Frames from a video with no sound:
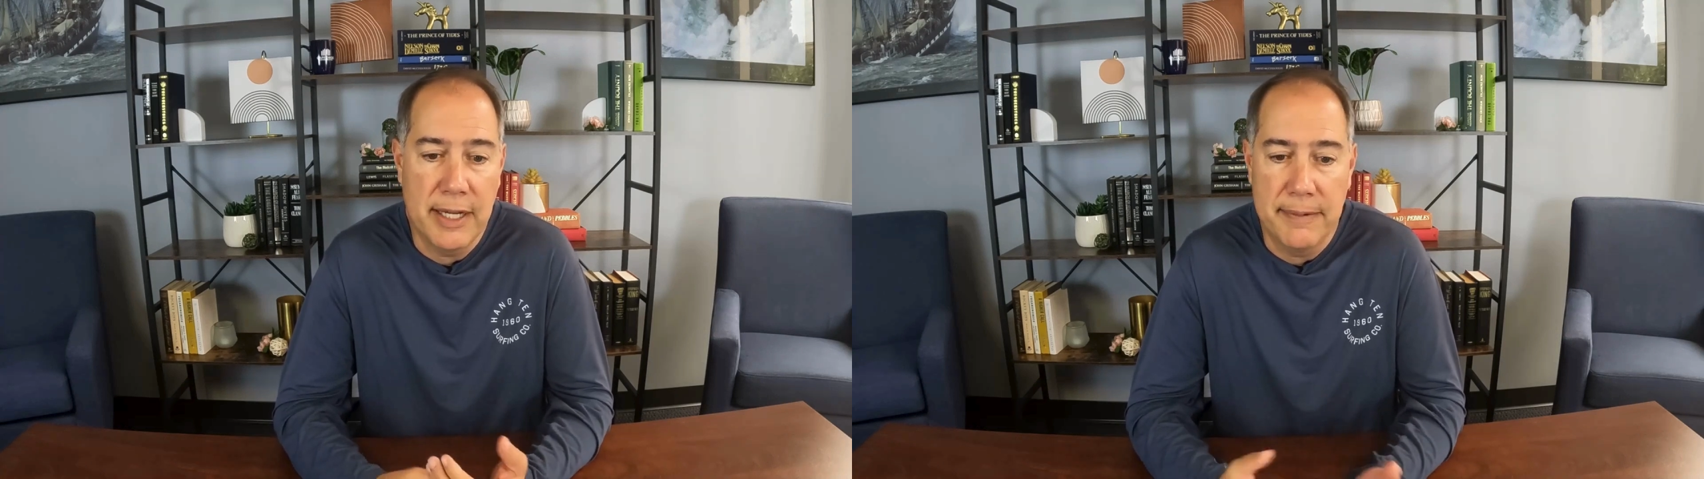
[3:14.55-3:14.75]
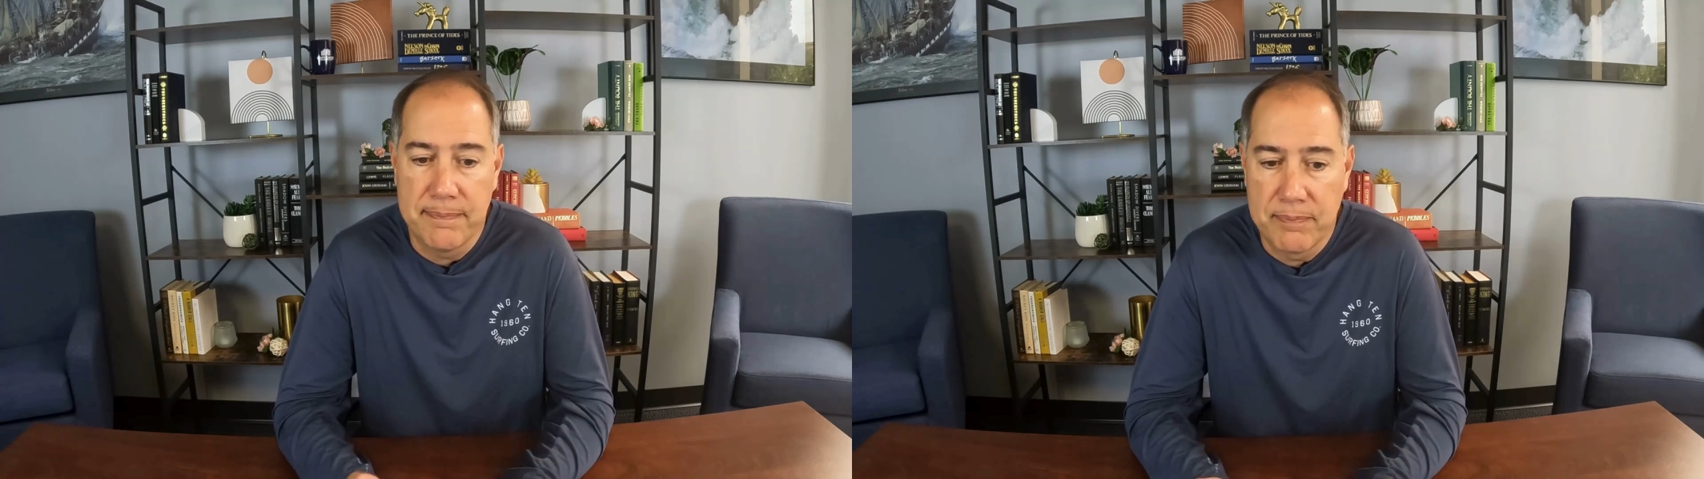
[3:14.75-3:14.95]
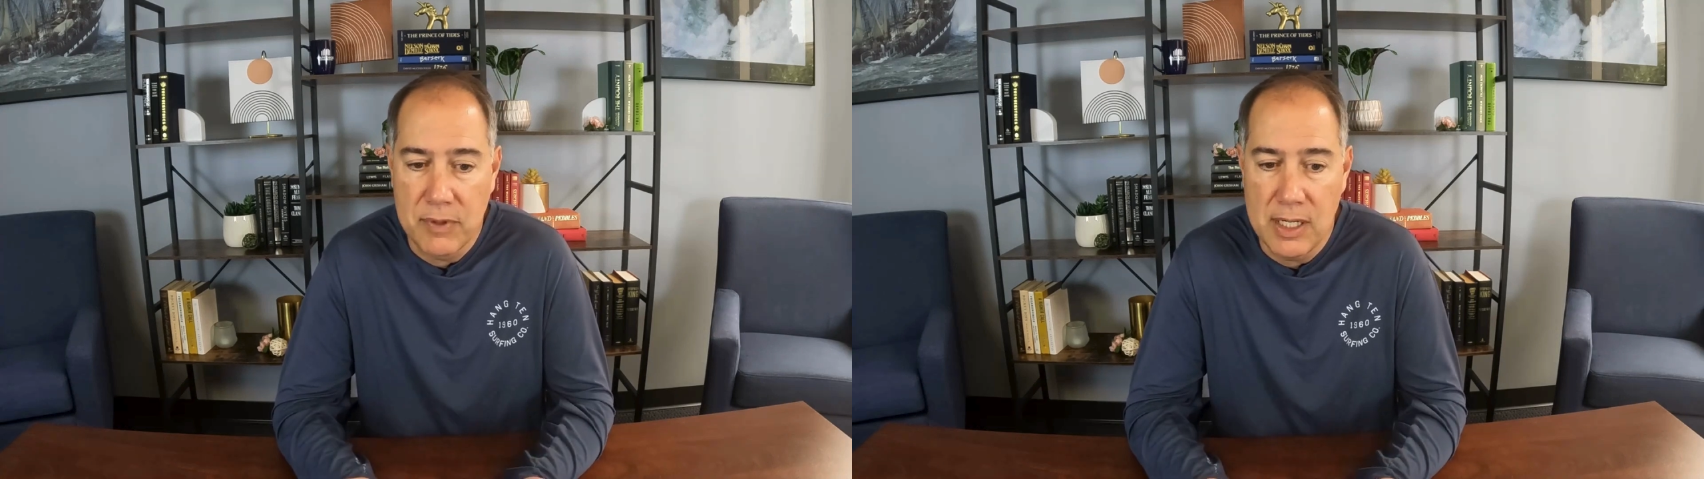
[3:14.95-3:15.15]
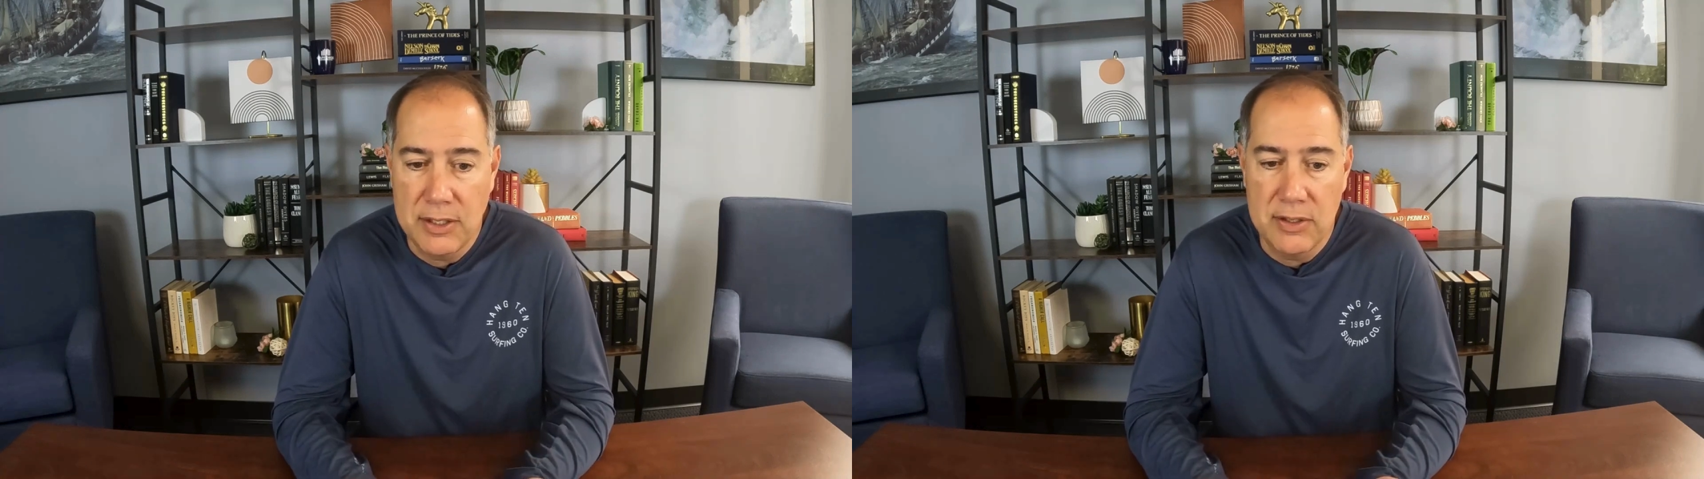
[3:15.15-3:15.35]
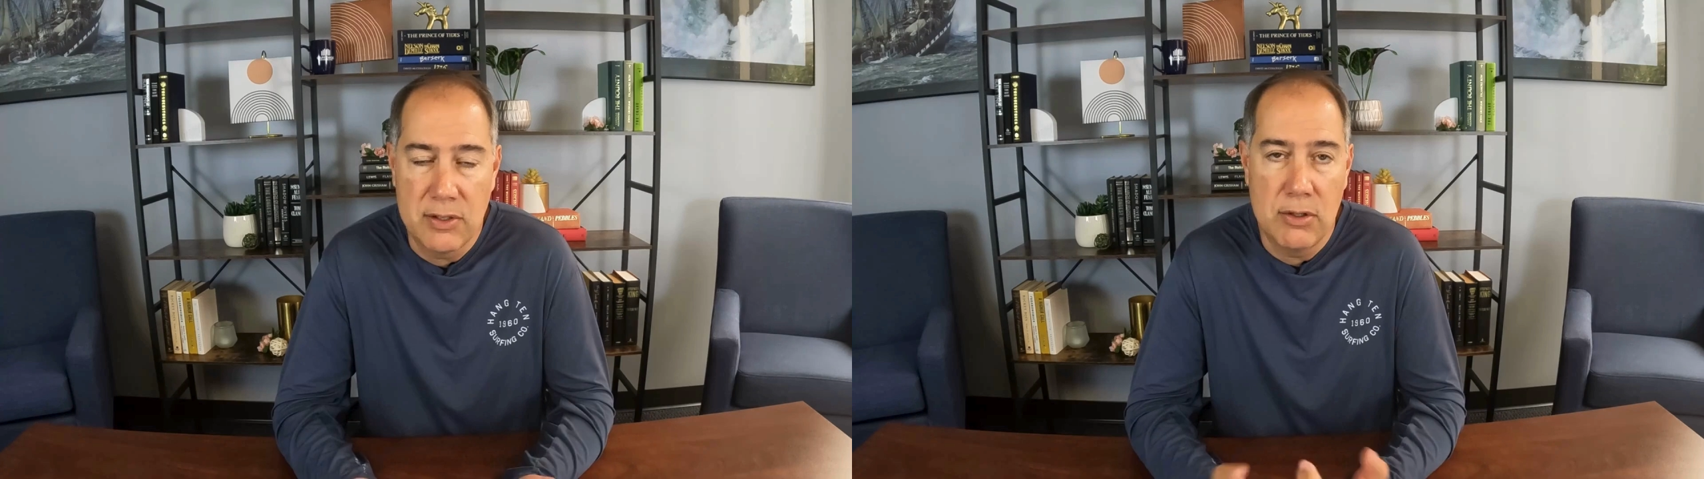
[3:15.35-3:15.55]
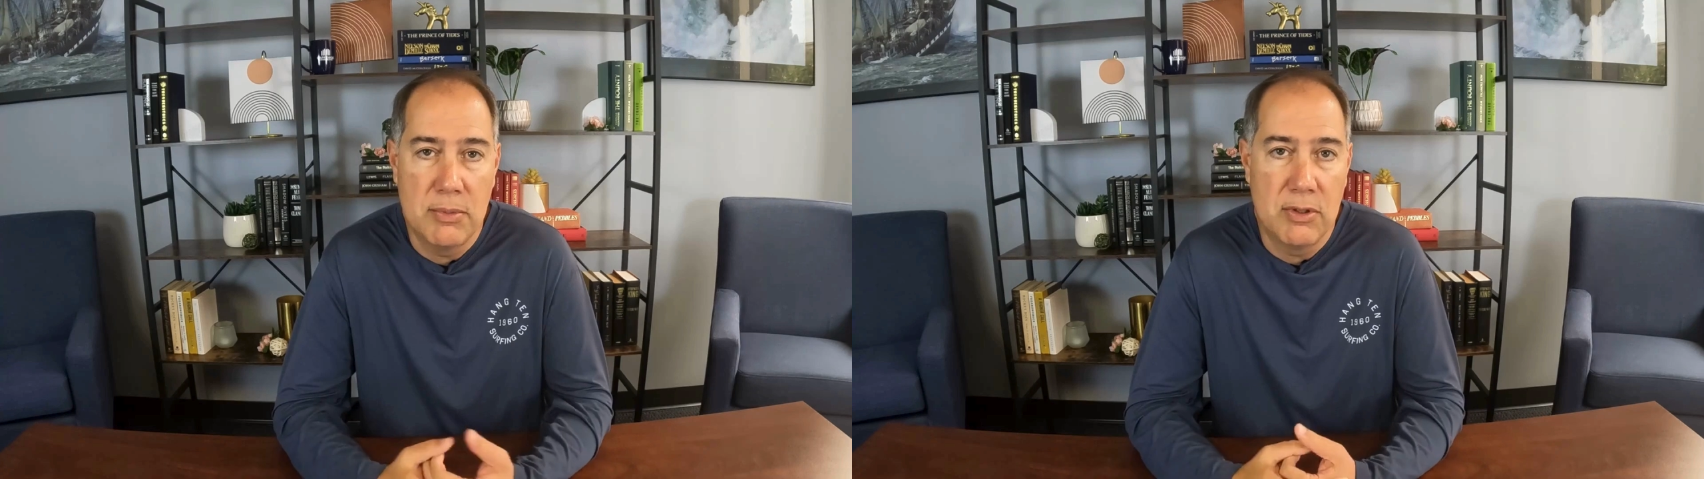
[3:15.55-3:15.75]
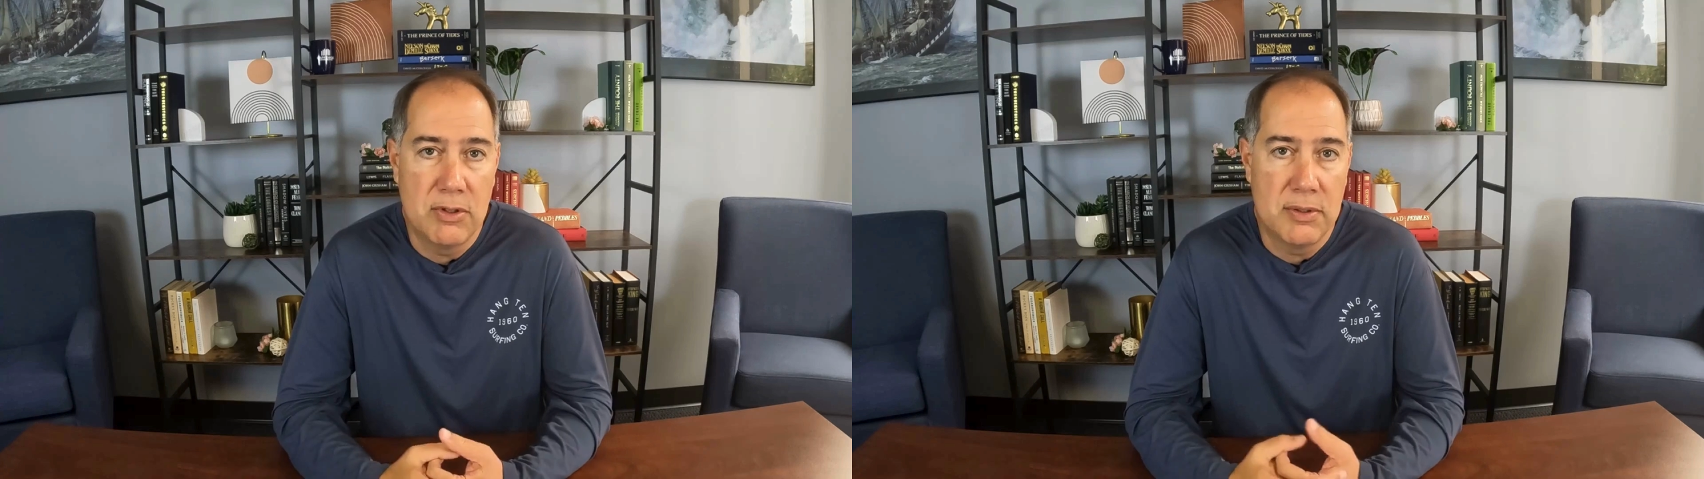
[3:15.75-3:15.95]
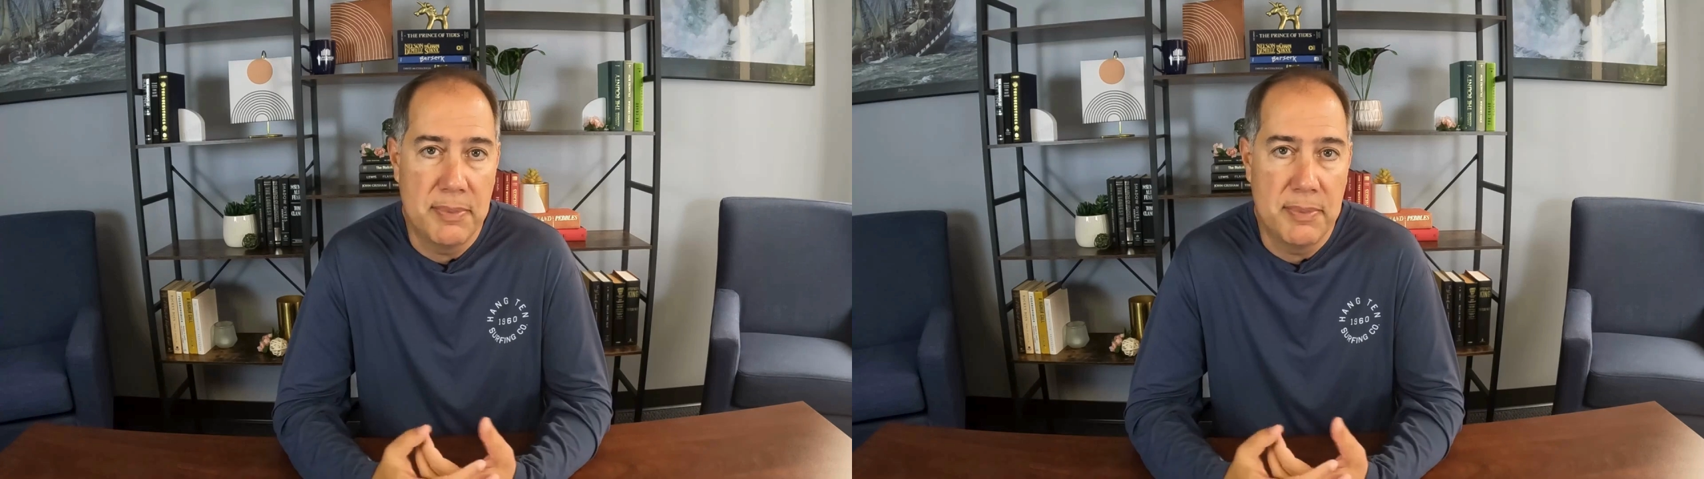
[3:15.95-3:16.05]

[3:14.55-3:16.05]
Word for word: and not just homeowners,